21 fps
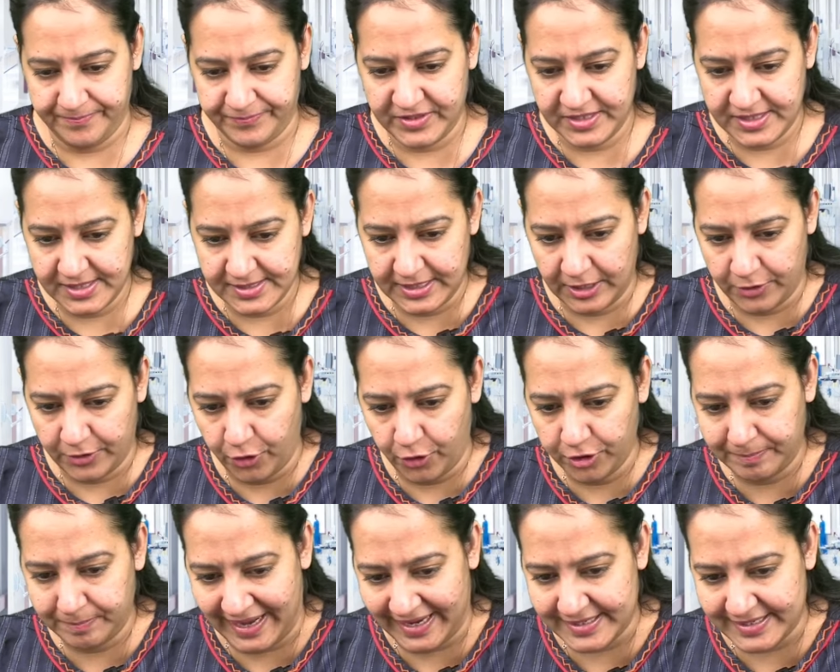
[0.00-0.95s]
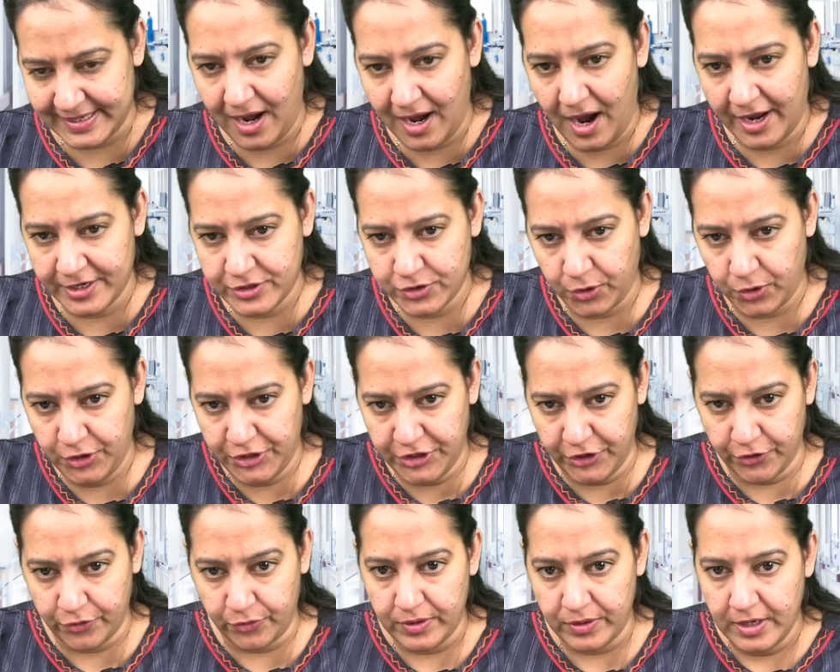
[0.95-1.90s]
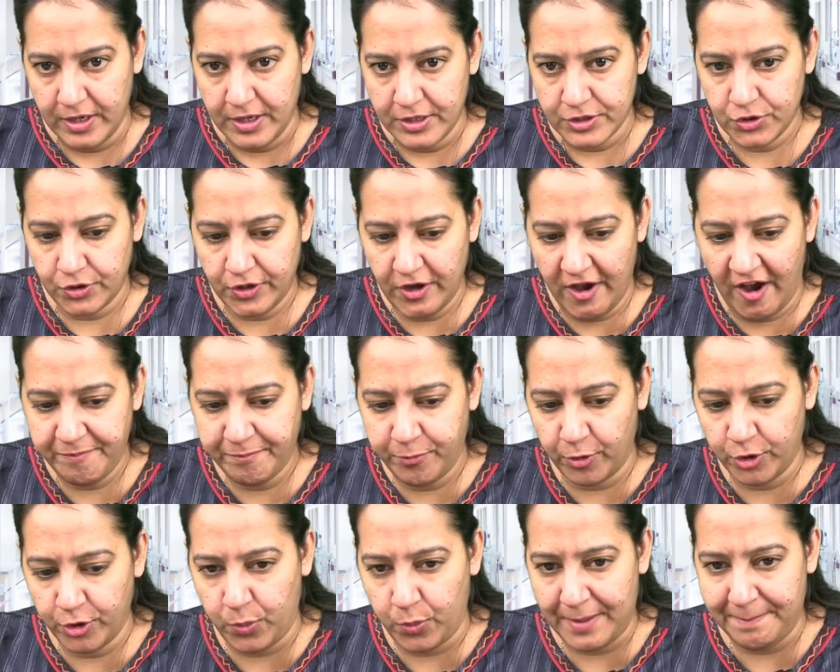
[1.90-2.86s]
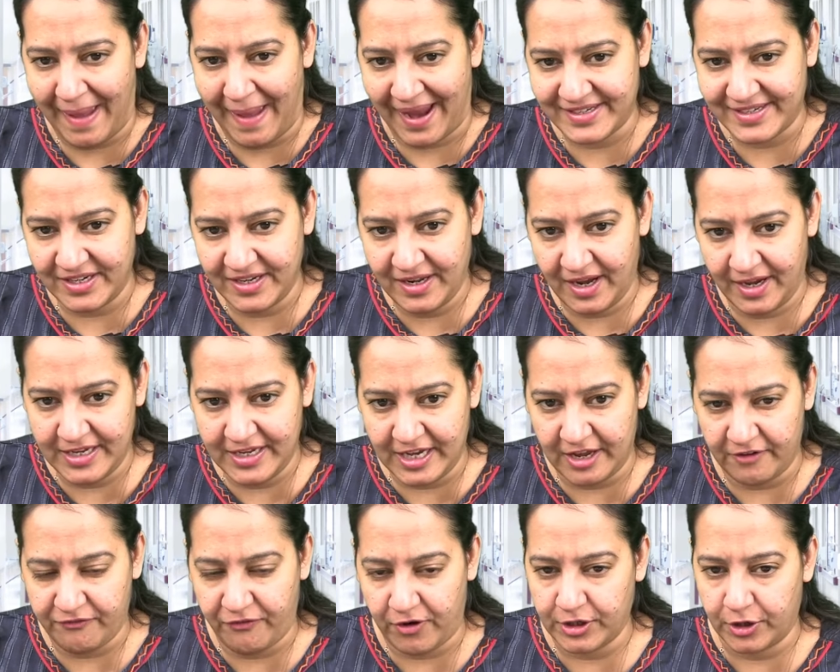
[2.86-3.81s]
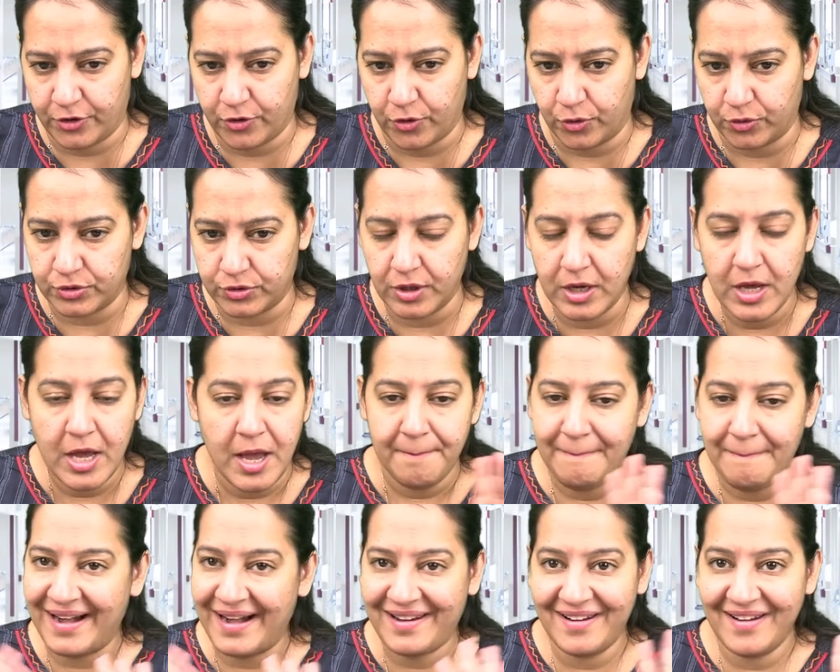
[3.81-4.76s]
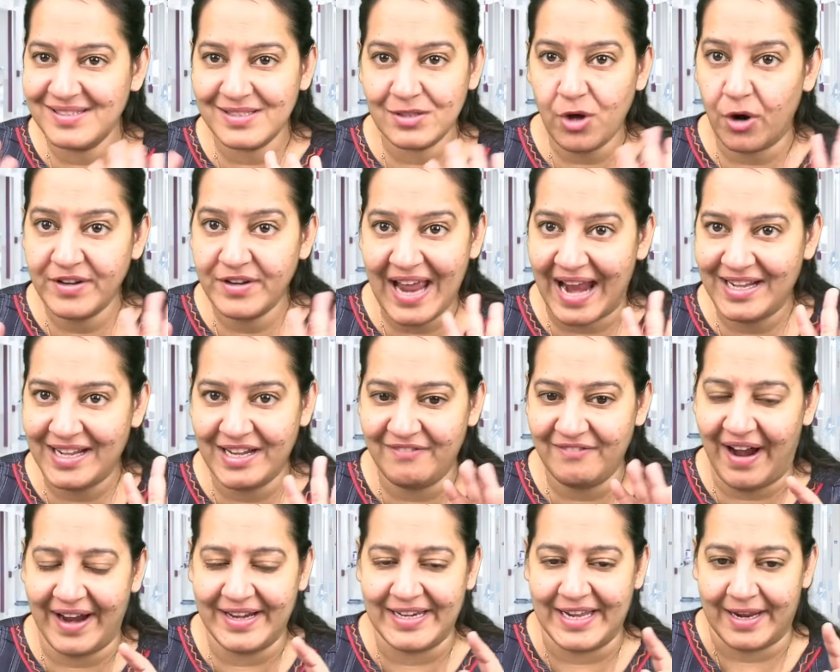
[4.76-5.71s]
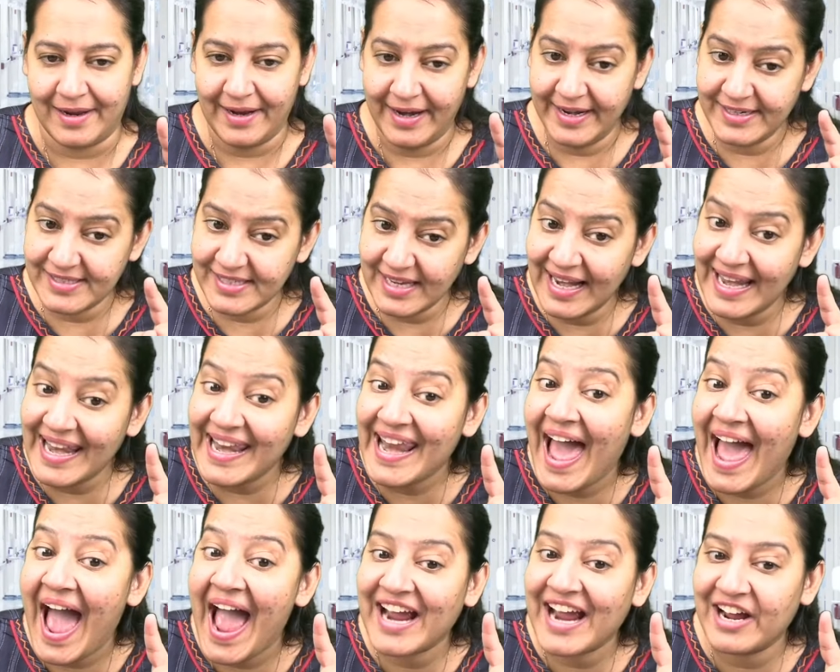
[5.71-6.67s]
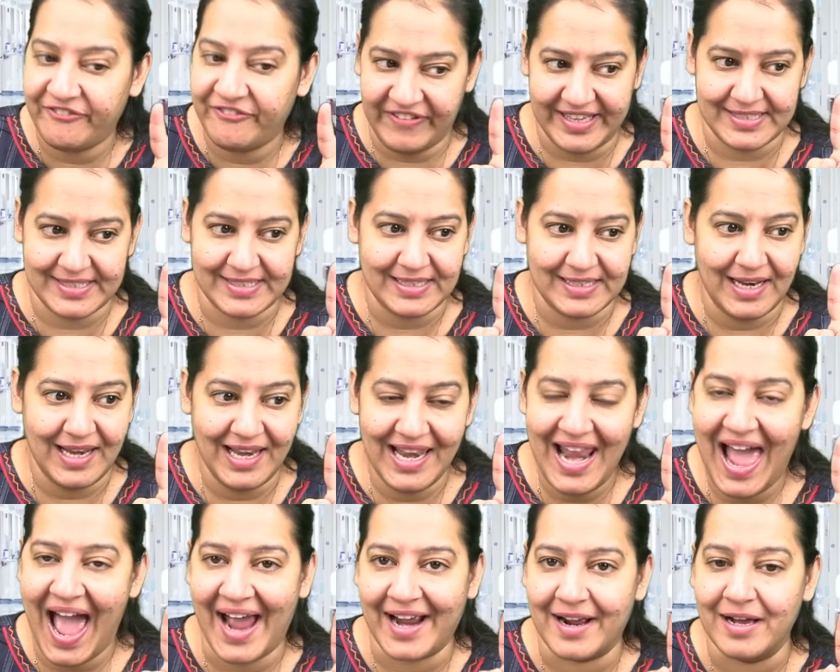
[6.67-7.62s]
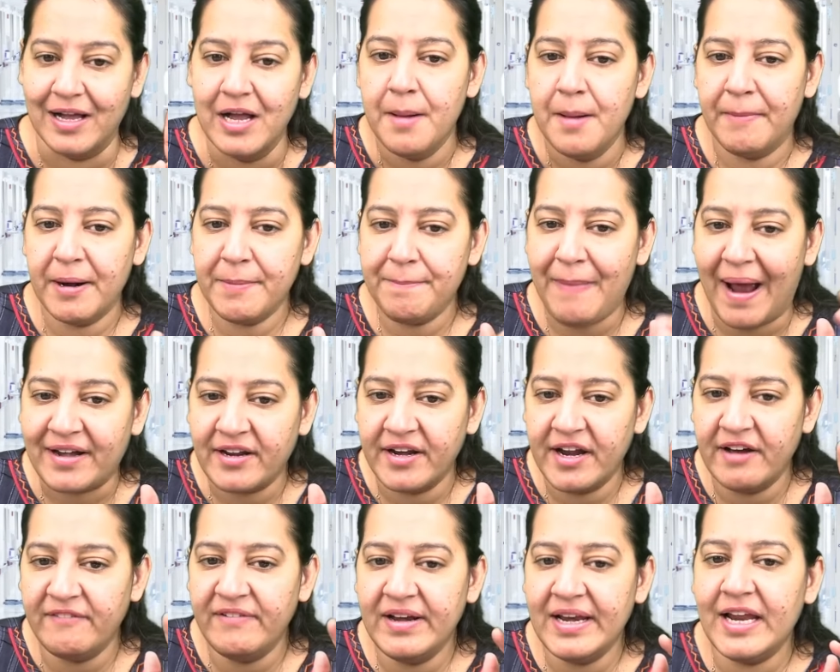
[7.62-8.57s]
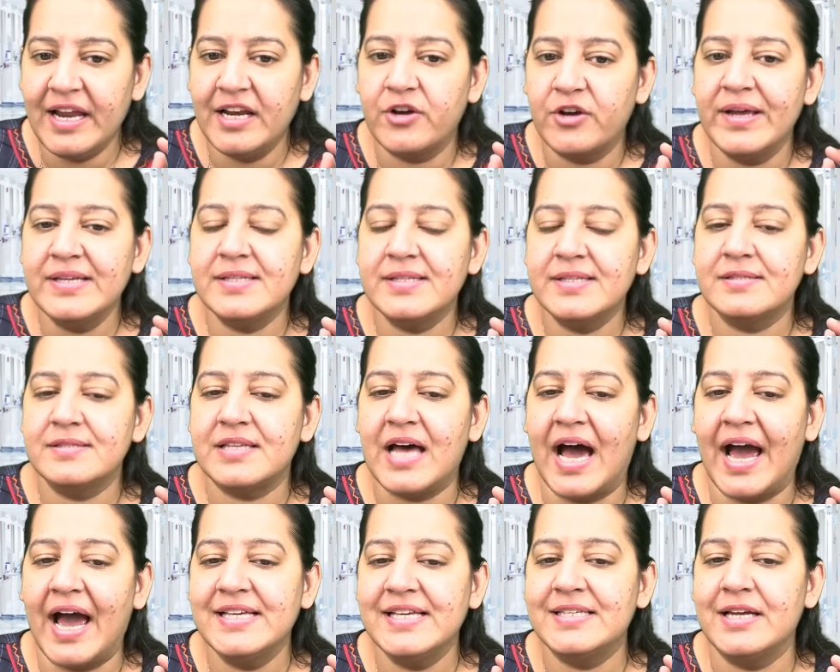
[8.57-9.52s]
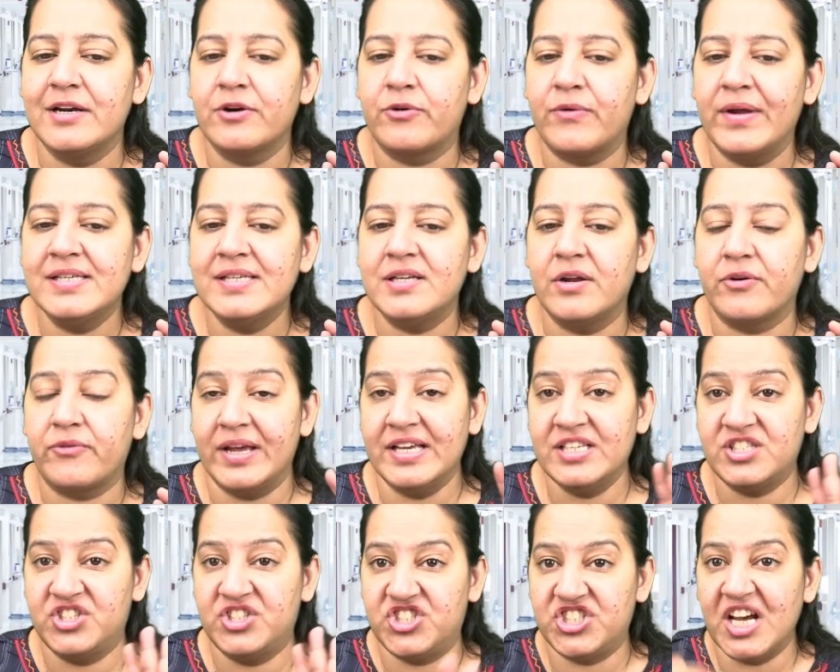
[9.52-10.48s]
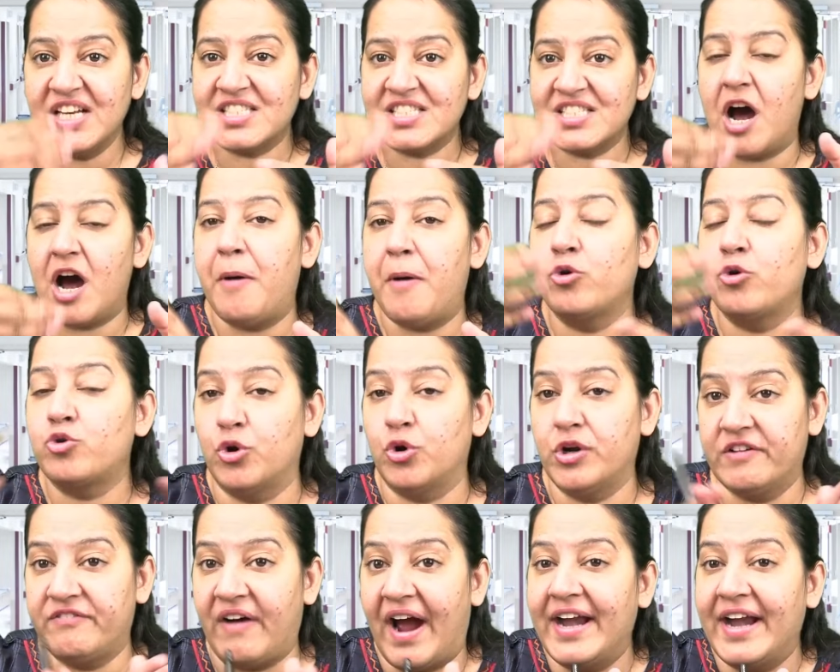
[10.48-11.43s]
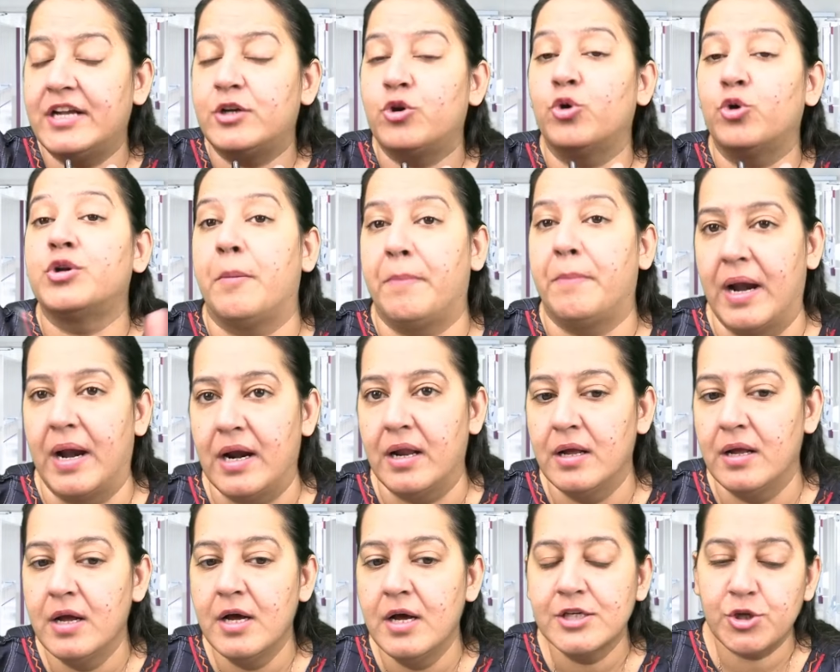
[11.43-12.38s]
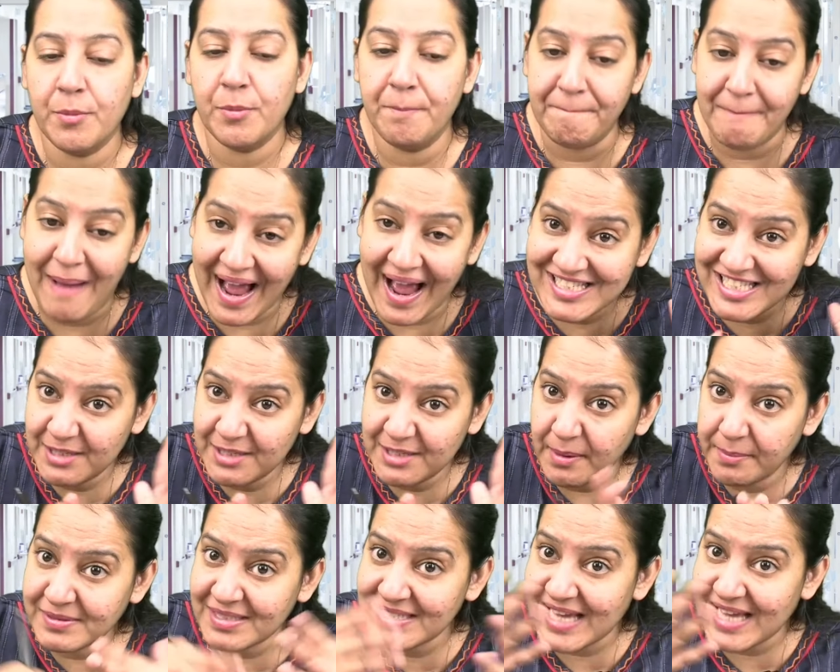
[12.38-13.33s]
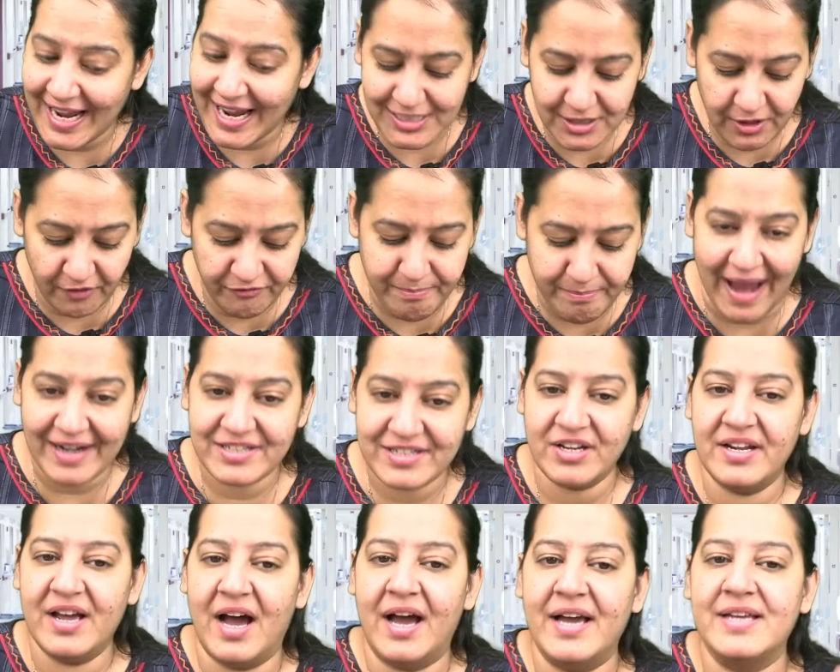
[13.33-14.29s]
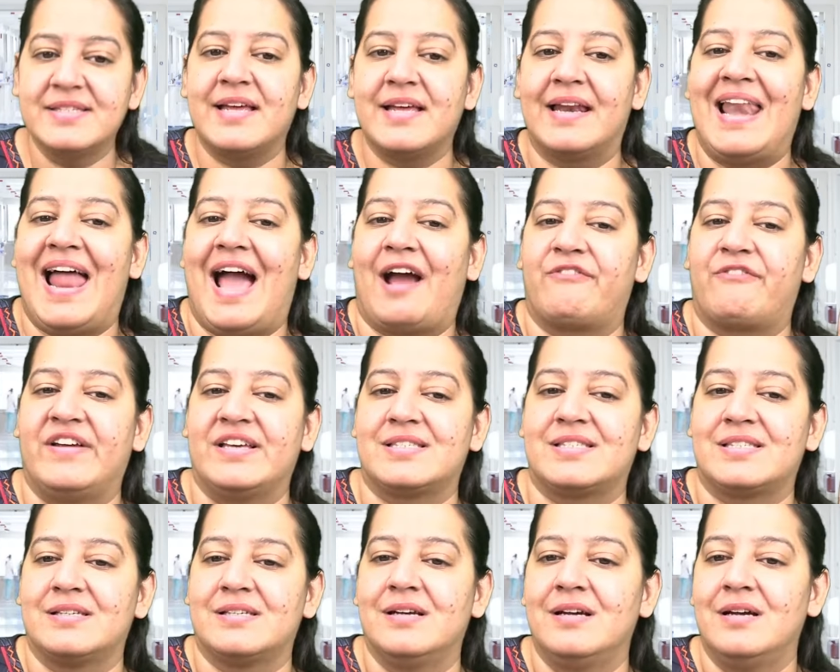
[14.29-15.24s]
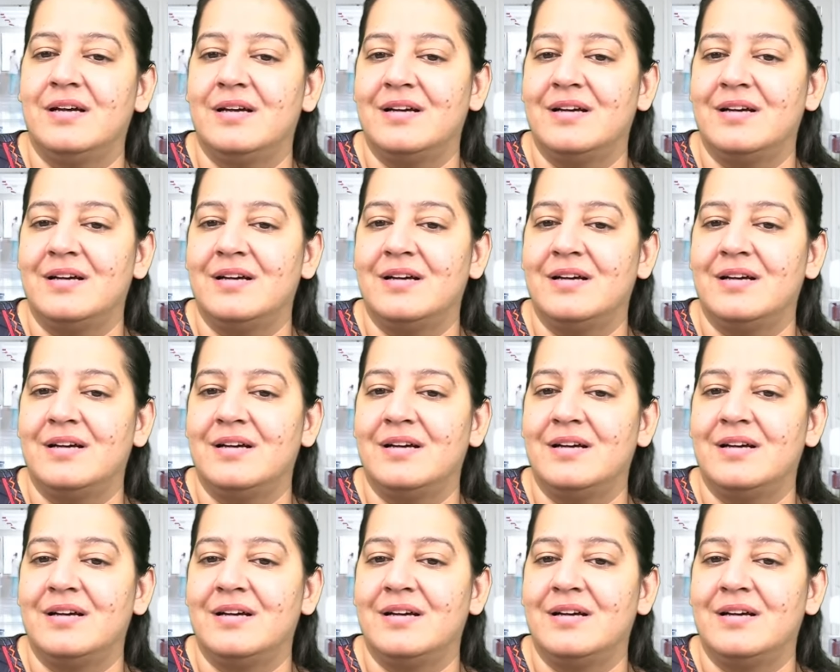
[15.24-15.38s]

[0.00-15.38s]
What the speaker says: This is the growth plate. Now I told you. So you have put one bacteria here for the growth. Bacteria is not yet dividing. It's in lag phase. But bacteria will increase in size, increase, just about to divide to double. So maximum size of bacteria is in lag phase.